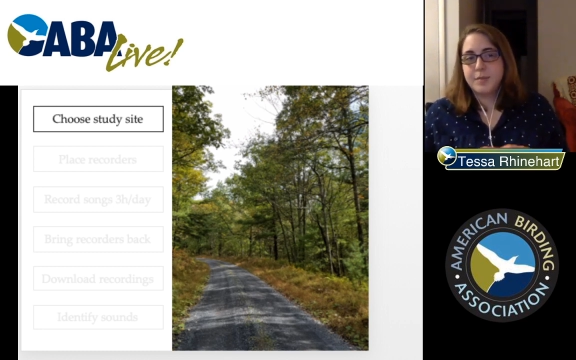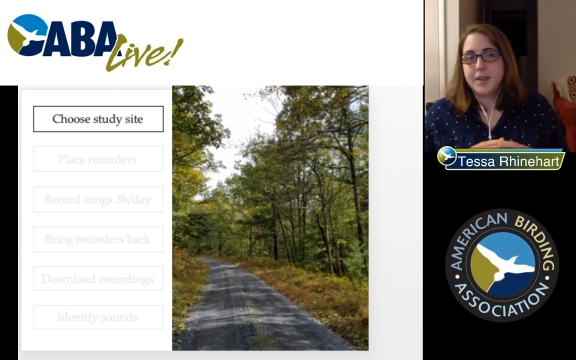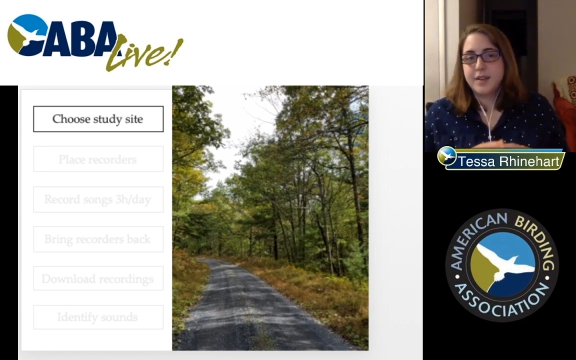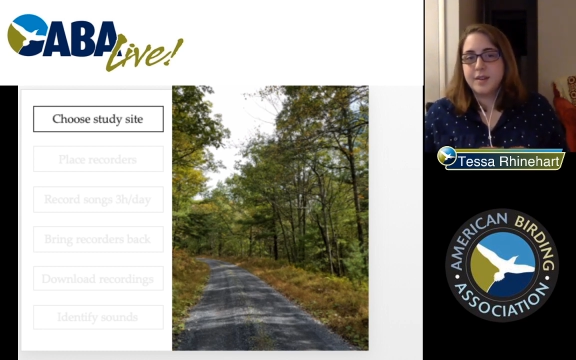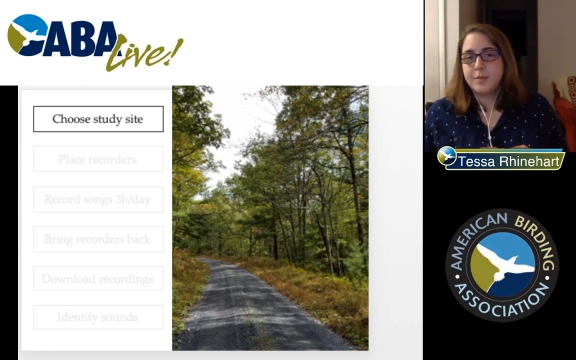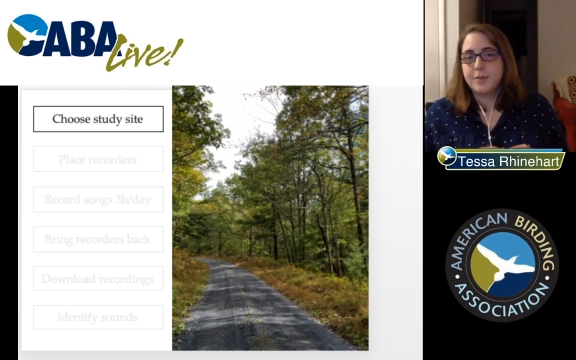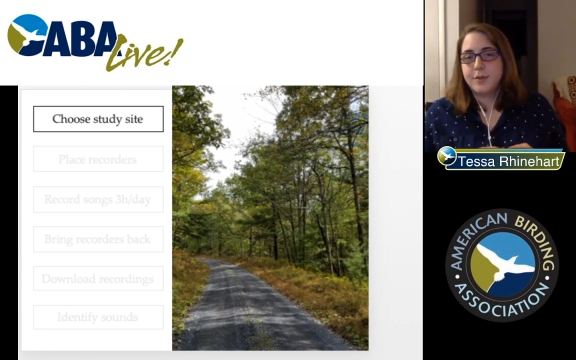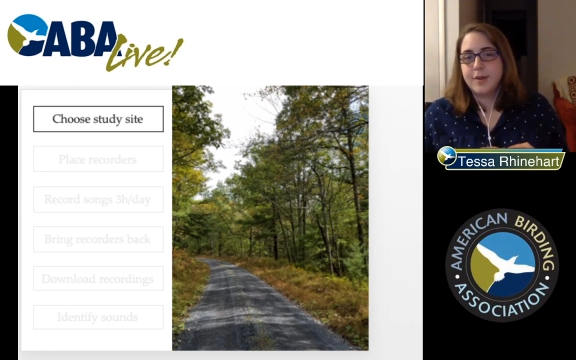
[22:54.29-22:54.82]

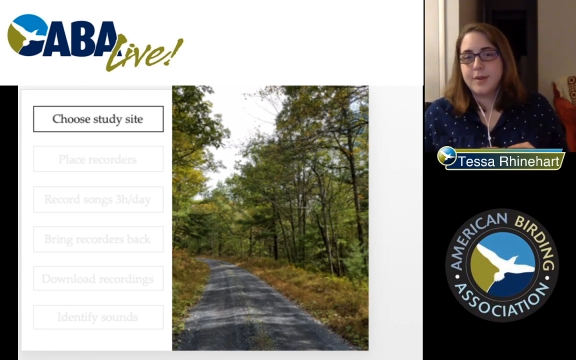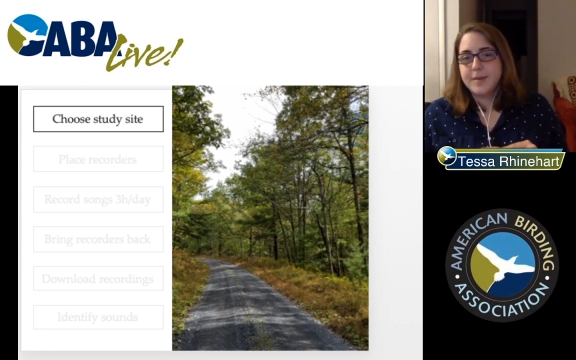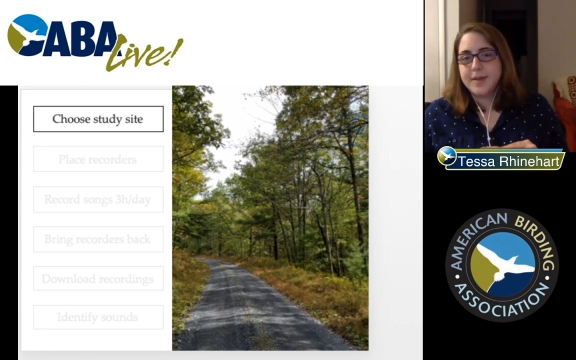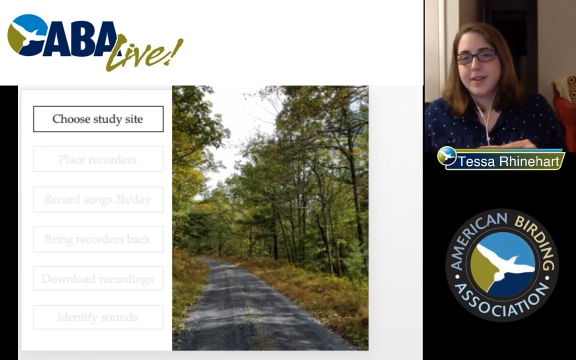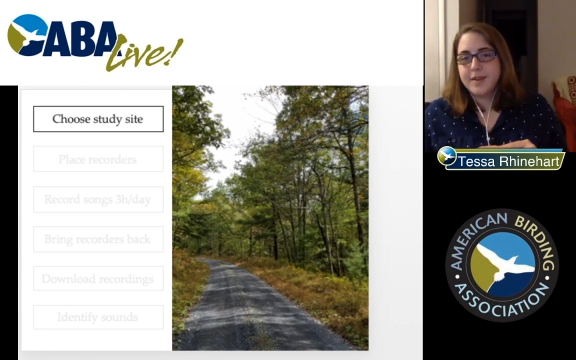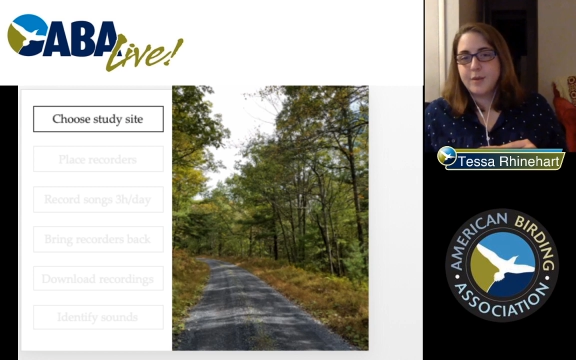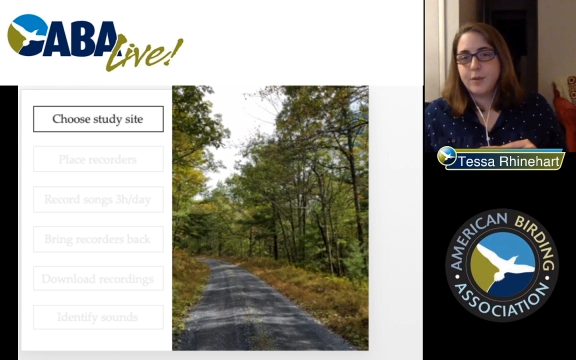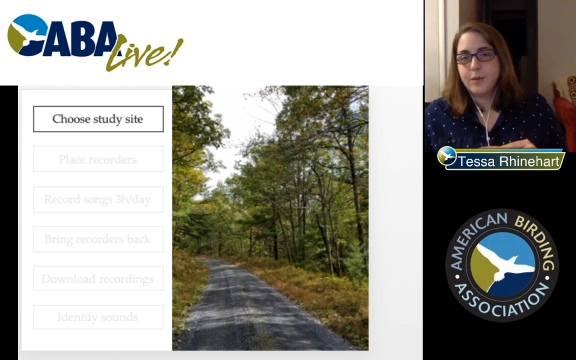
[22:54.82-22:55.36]
big
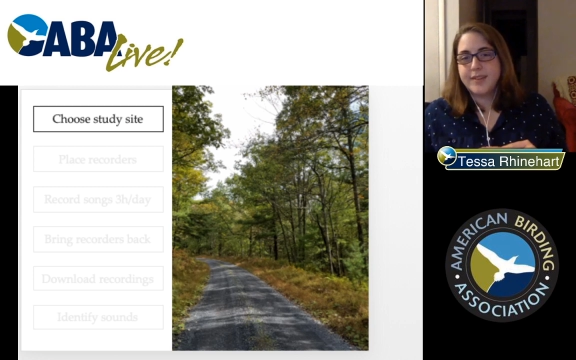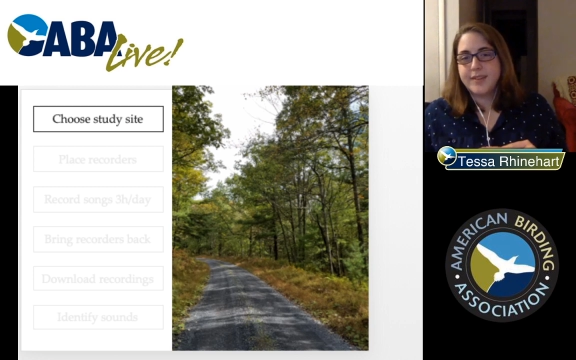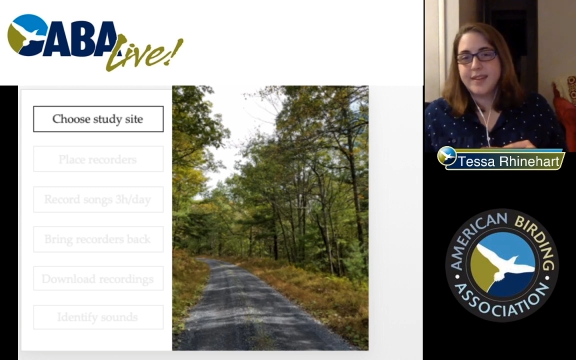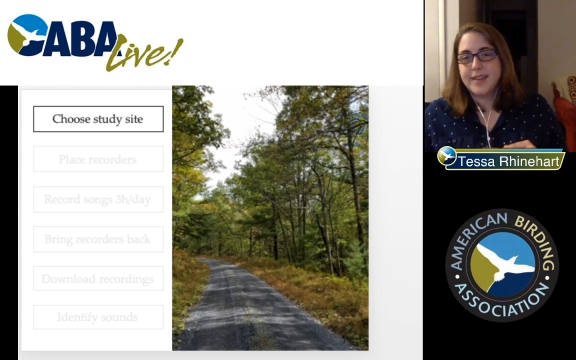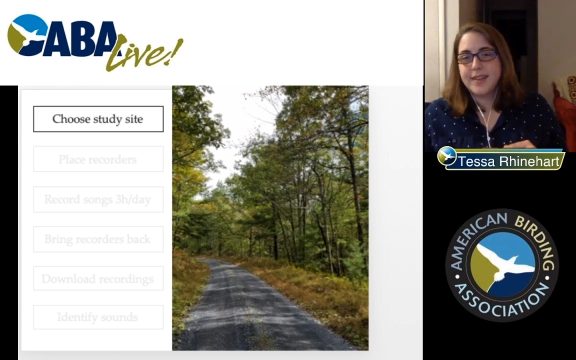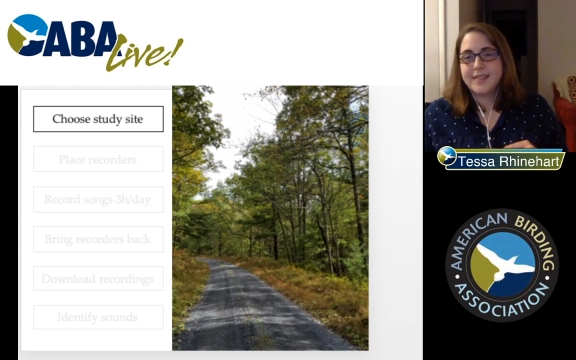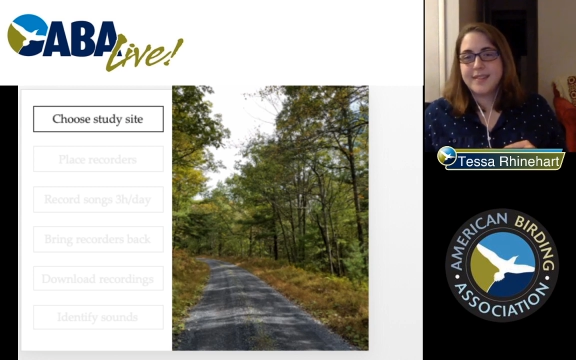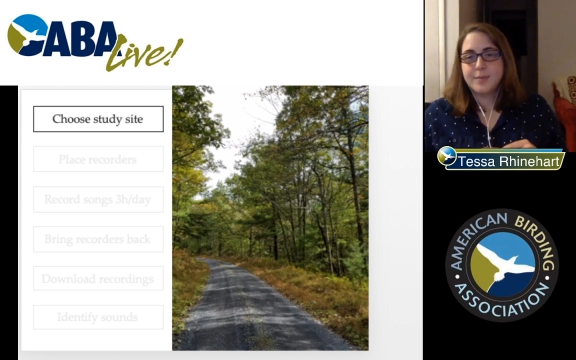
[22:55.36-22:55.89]
deployment was
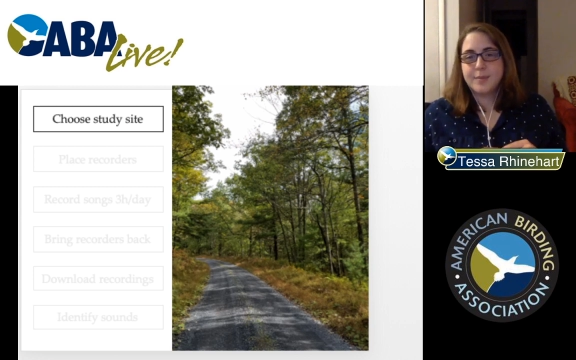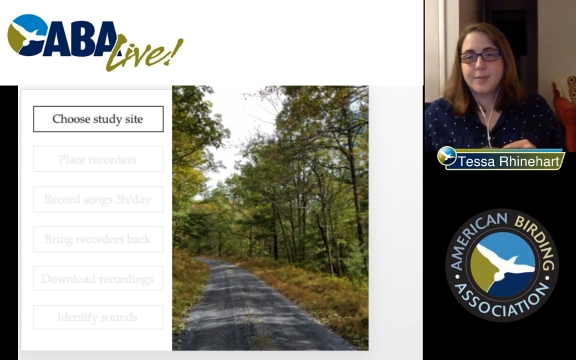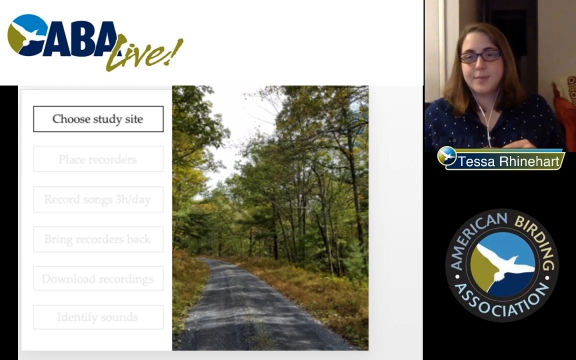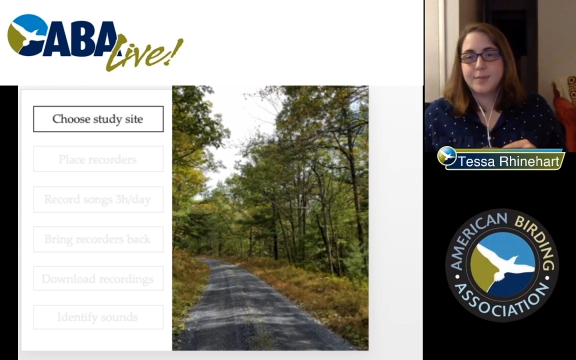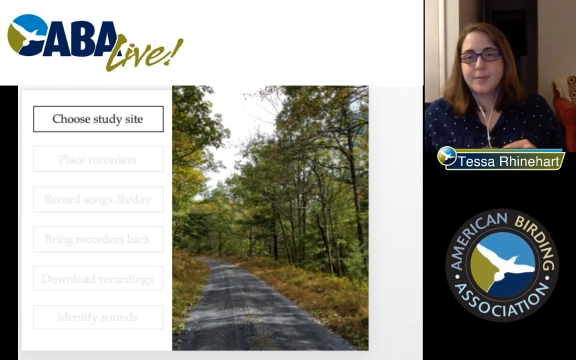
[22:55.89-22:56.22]
at Sprout.